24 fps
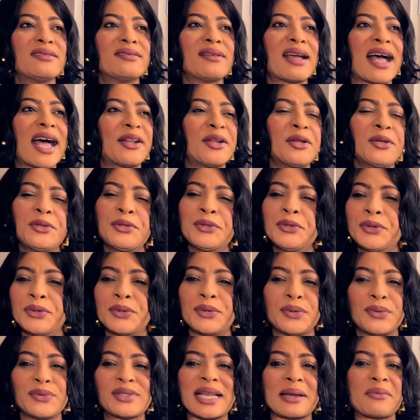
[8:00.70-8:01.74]
I don't
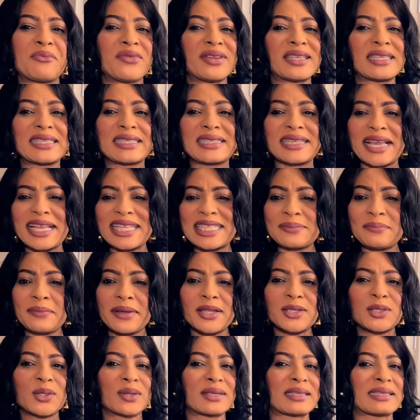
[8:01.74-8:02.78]
know, some
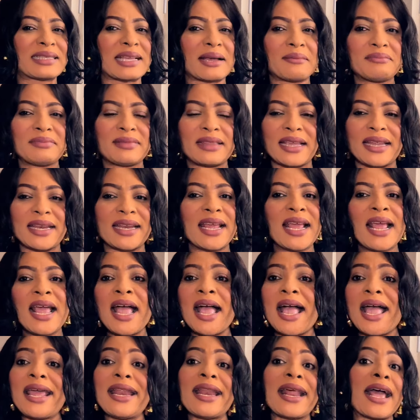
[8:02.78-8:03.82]
resentment or something.
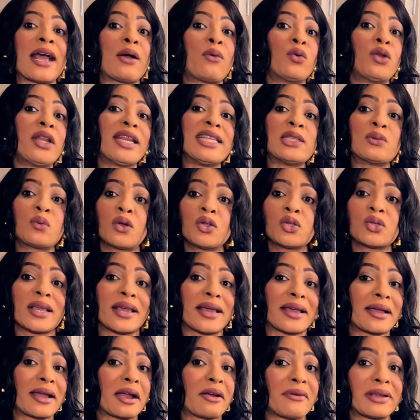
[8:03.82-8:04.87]
And I wouldn't want to
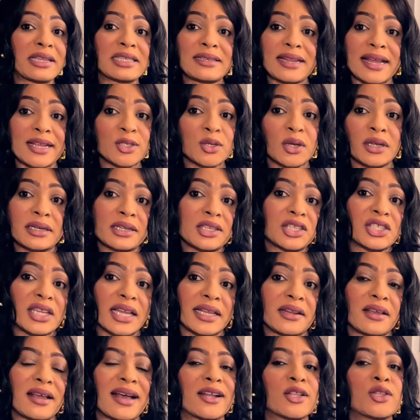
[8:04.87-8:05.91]
encourage that on this
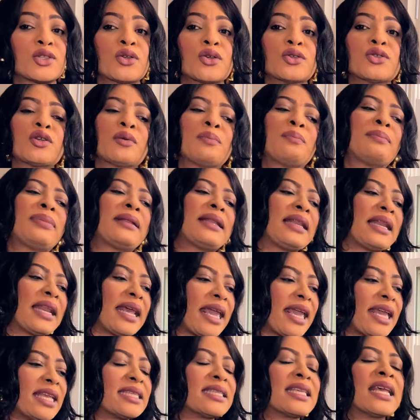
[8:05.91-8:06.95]
channel at all. So
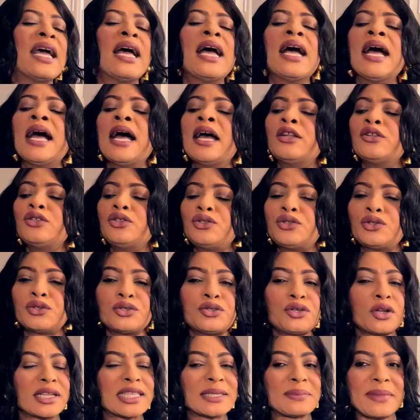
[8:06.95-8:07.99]
please do
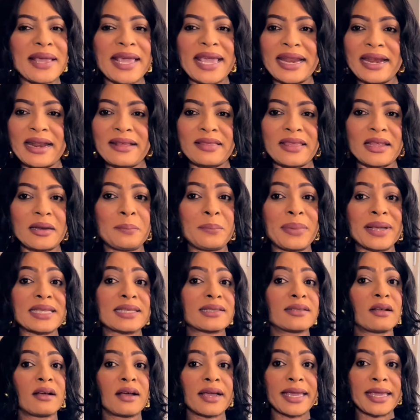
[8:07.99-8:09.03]
not make anything
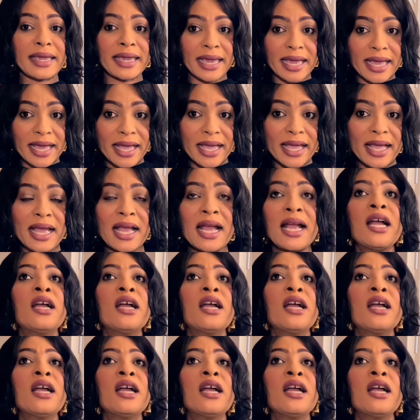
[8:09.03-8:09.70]
personal here.